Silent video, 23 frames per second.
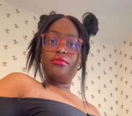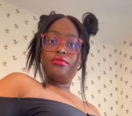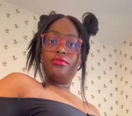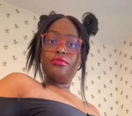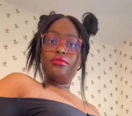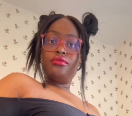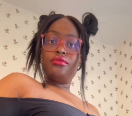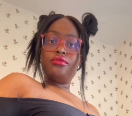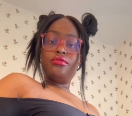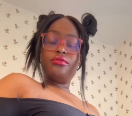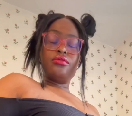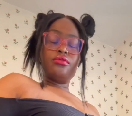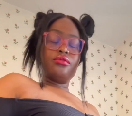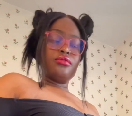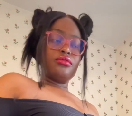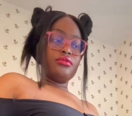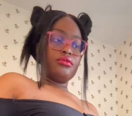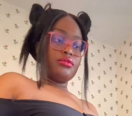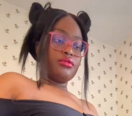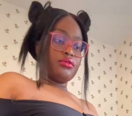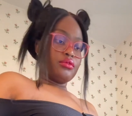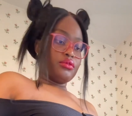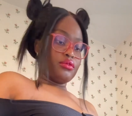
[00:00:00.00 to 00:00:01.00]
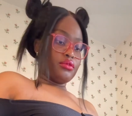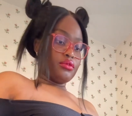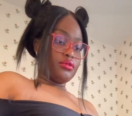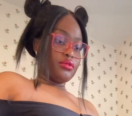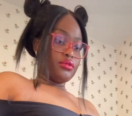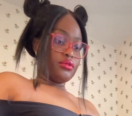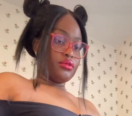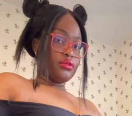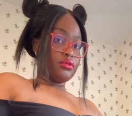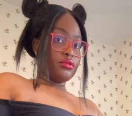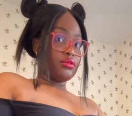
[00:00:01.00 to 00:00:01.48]

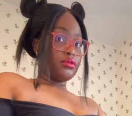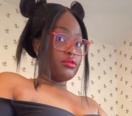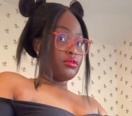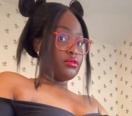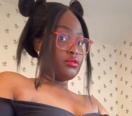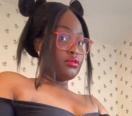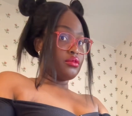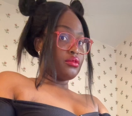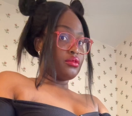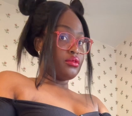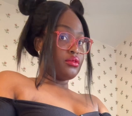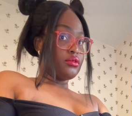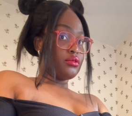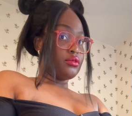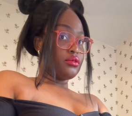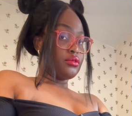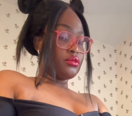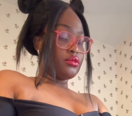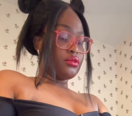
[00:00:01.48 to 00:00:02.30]
Nobody speaks.